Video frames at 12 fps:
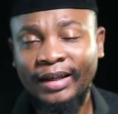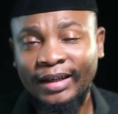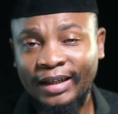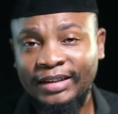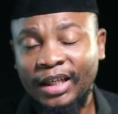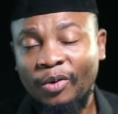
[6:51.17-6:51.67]

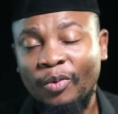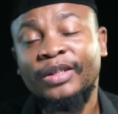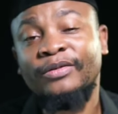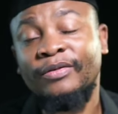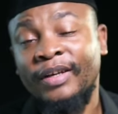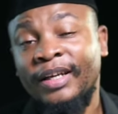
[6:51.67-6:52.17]
Rachel
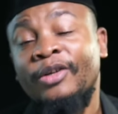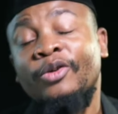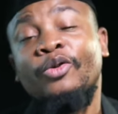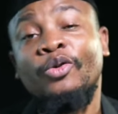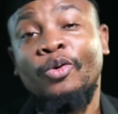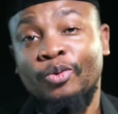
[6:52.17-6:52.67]
was very
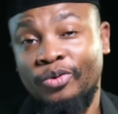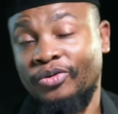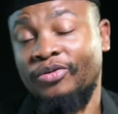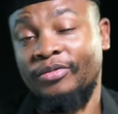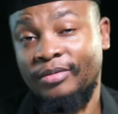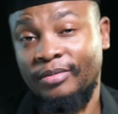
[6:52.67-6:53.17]
close
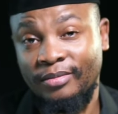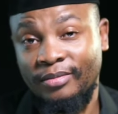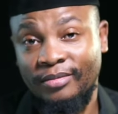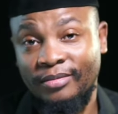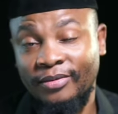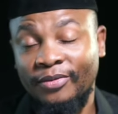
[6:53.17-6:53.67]

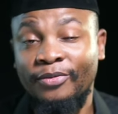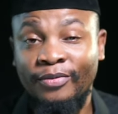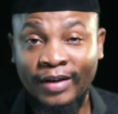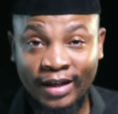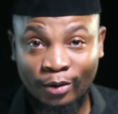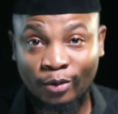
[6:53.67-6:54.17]

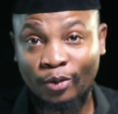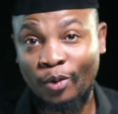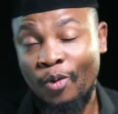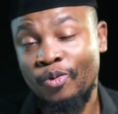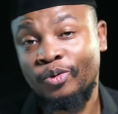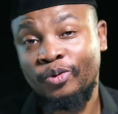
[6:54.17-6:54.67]

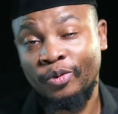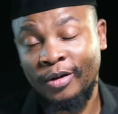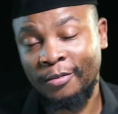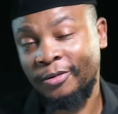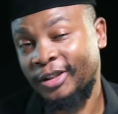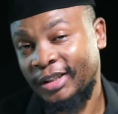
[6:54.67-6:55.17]
to
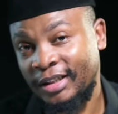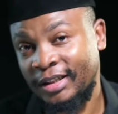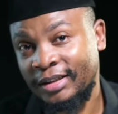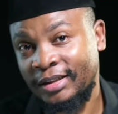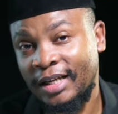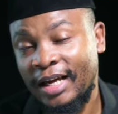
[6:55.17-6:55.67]
the
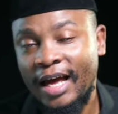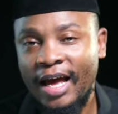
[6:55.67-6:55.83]
Bushiris,